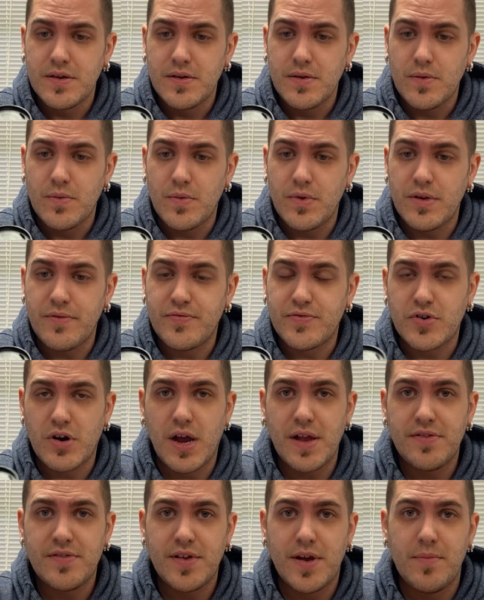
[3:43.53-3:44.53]
We've
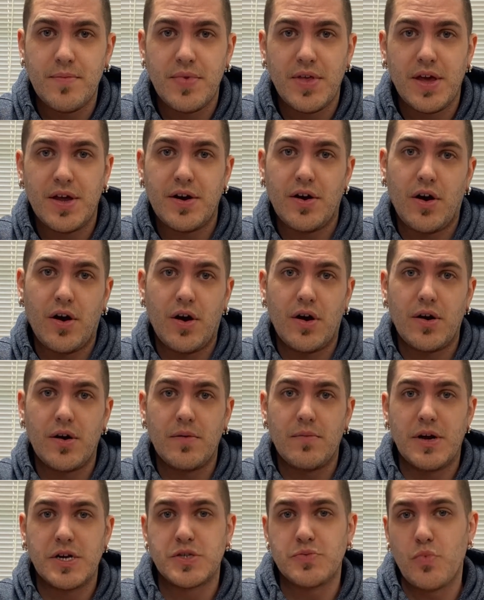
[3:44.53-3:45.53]
tried some that
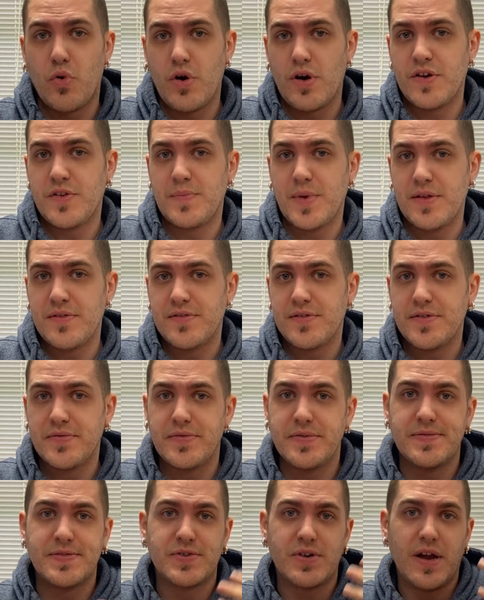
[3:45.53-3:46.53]
are much more
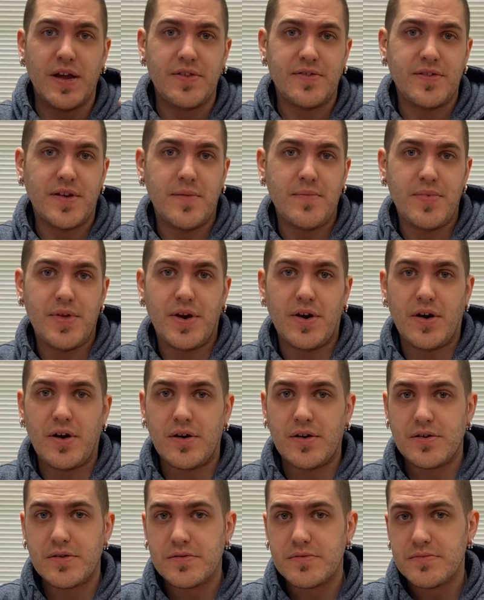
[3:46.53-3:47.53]
expensive. We've tried some that
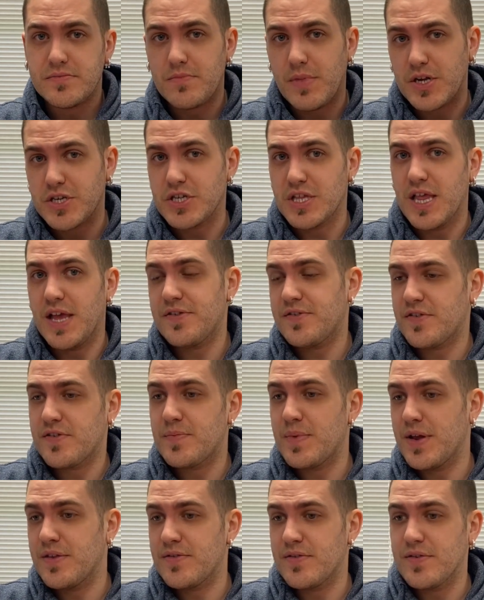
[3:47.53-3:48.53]
are much less
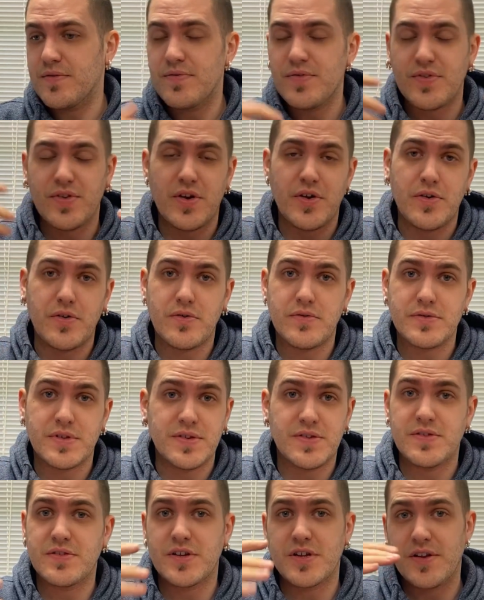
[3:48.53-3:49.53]
expensive. So
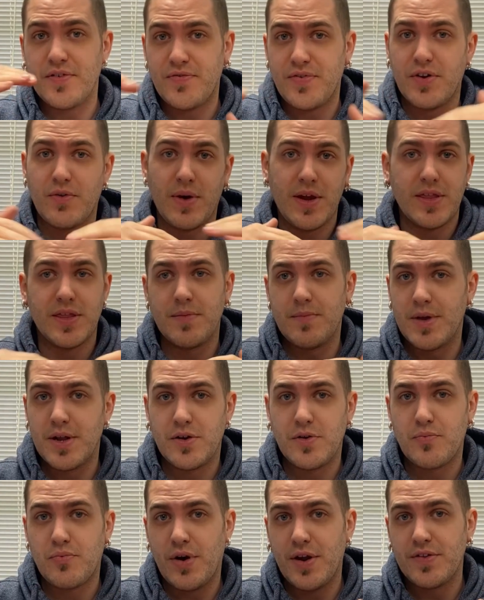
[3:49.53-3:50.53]
this is gonna fit right in the
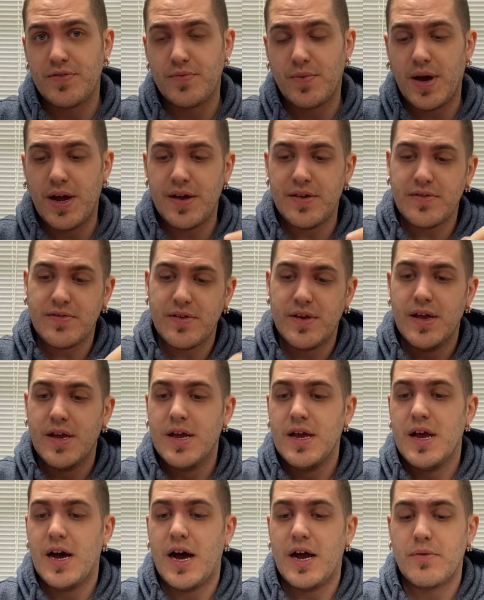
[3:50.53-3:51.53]
middle price-wise.
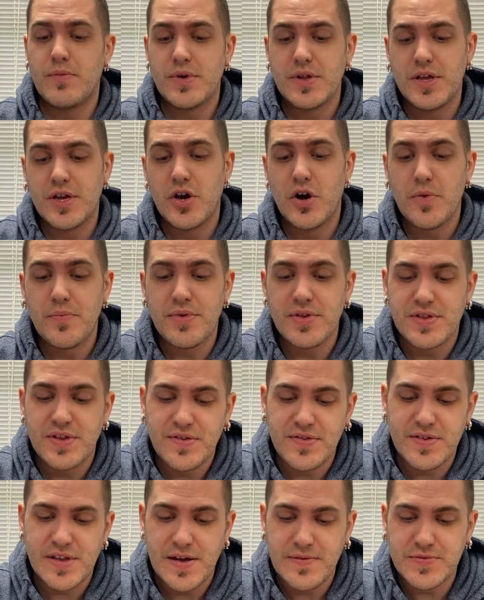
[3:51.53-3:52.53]
I really hope that
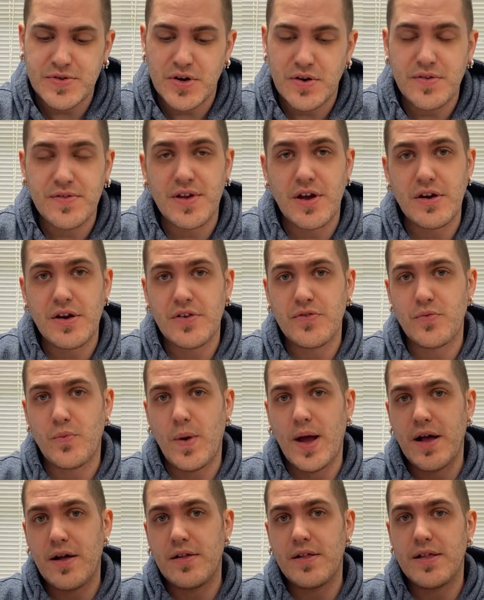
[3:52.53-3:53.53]
this stuff turns out as
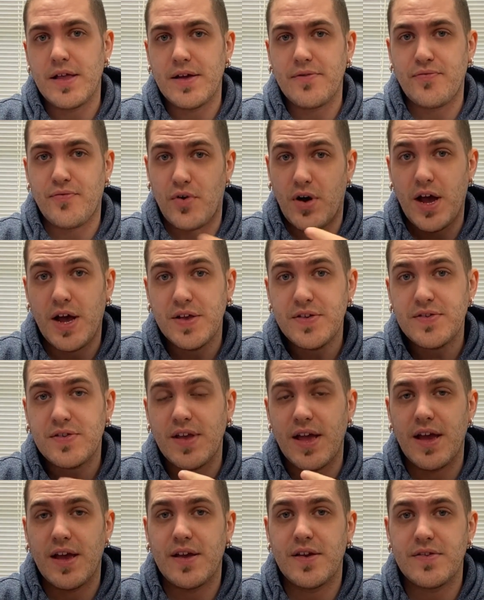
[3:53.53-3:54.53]
well for
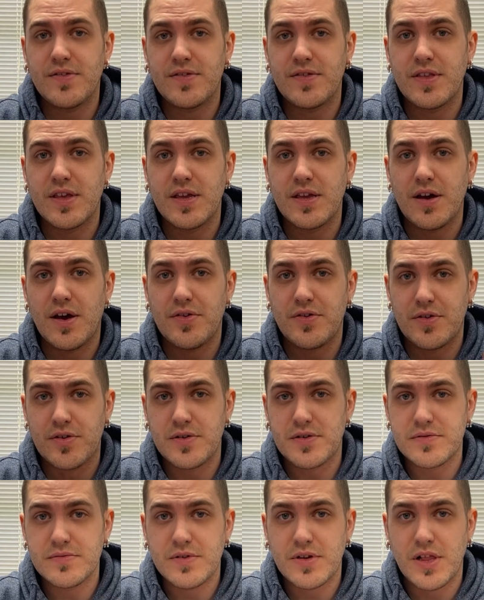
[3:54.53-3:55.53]
us as the
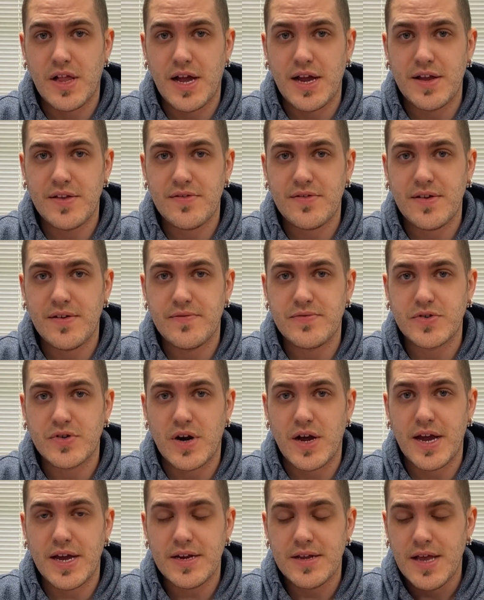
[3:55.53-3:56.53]
other clients have
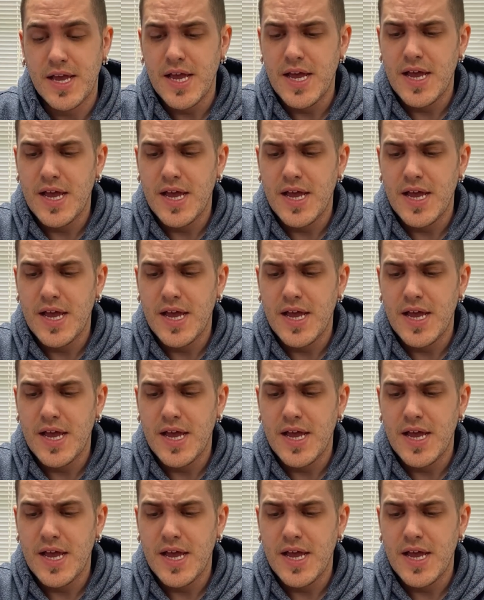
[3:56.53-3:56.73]
tried.